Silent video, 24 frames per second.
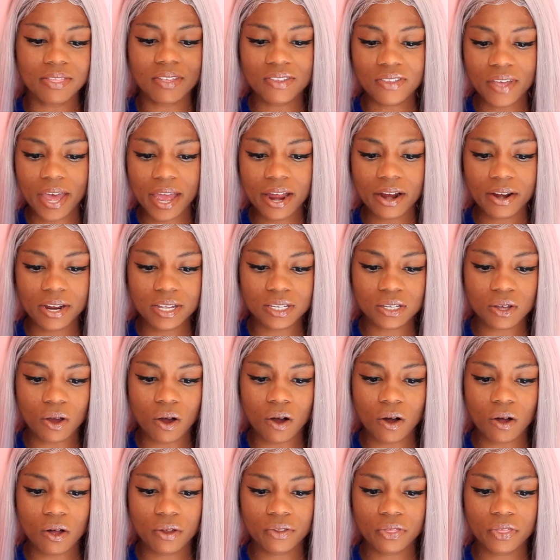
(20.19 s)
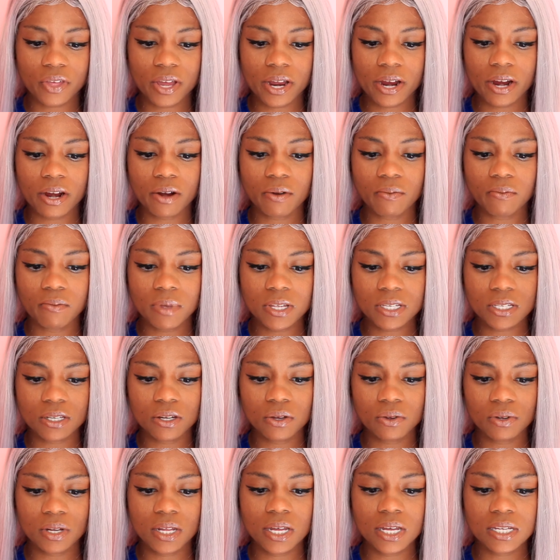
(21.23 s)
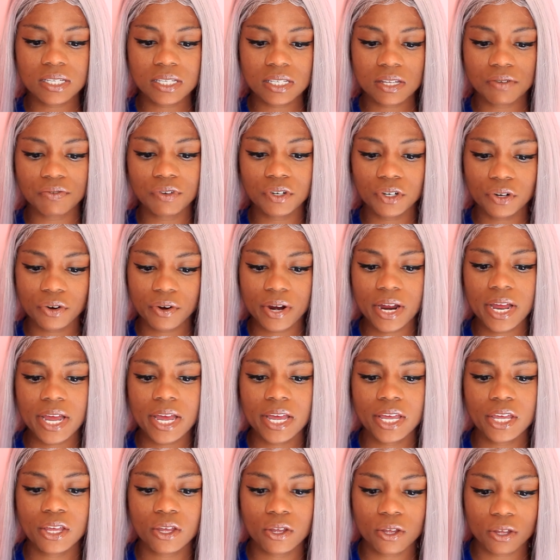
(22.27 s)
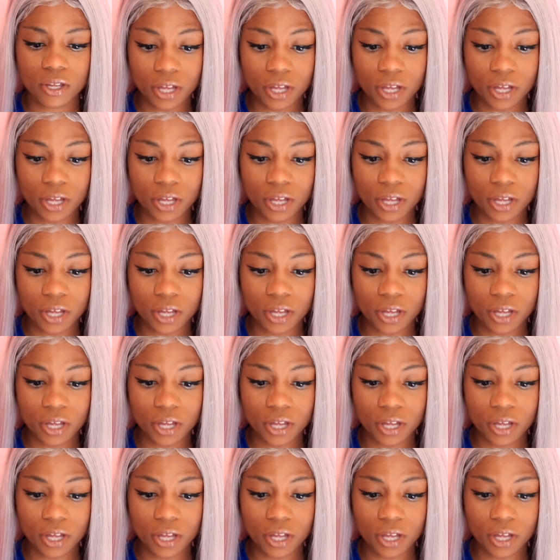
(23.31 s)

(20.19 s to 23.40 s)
And this hair is called their Mslula Silver Gray